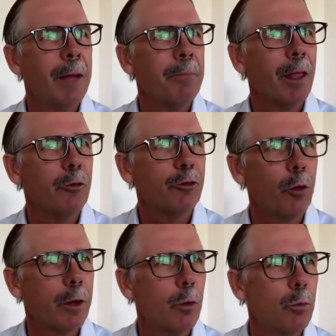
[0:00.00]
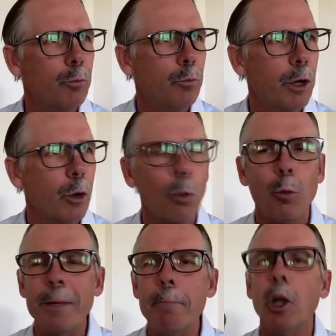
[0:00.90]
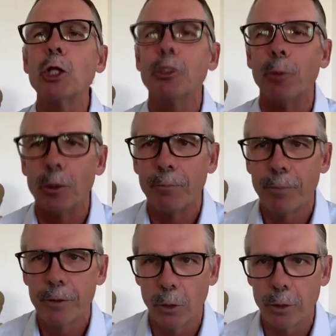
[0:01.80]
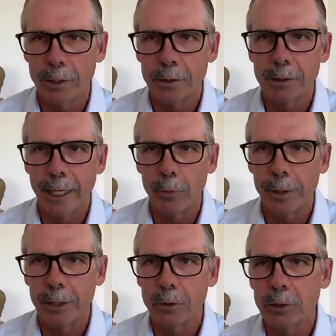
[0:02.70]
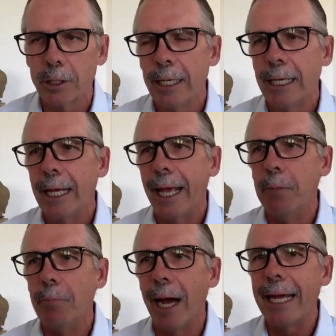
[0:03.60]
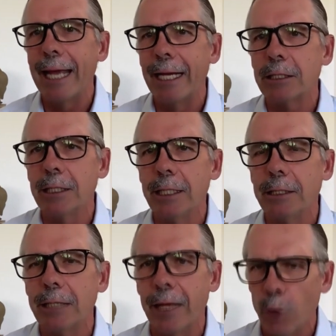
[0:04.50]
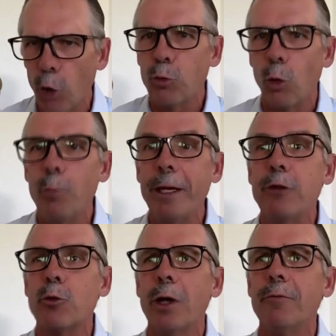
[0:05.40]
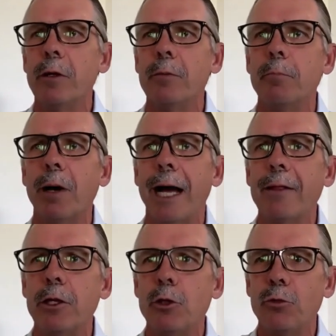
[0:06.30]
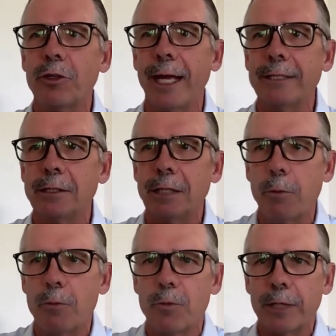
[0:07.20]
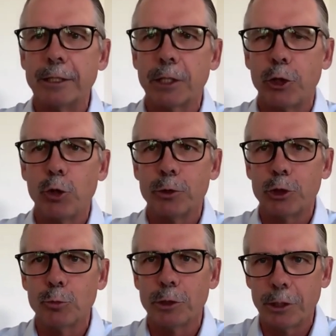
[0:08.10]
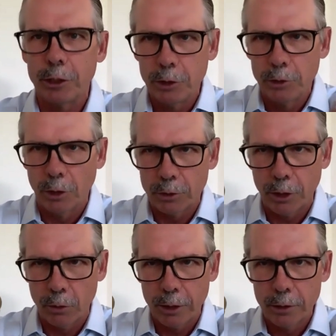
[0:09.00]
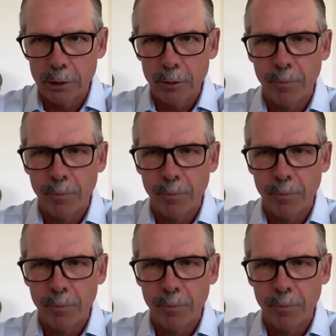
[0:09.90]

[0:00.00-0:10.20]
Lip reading: And so there will be multiple tokens that will be used. And my guess is, and those will be driven by the use cases that we present to consumers to use those tokens.